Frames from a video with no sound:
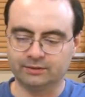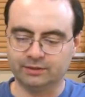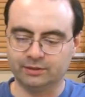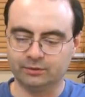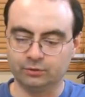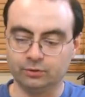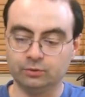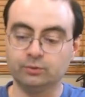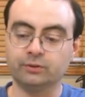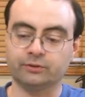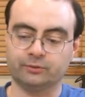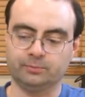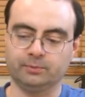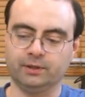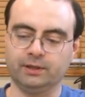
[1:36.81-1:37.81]
to hear you
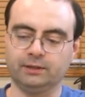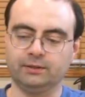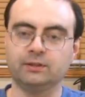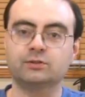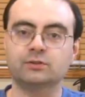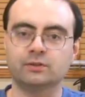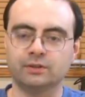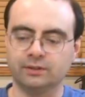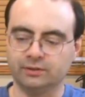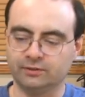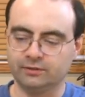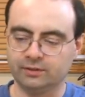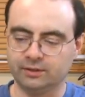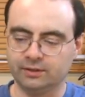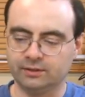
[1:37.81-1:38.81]
explain each of
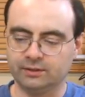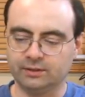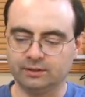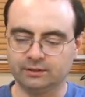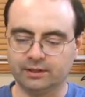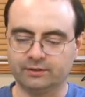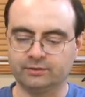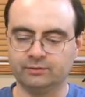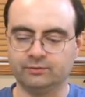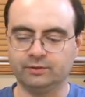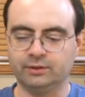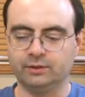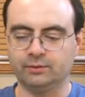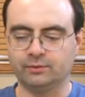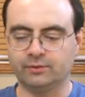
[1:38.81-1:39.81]
these in a lesson
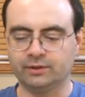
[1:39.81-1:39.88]
video.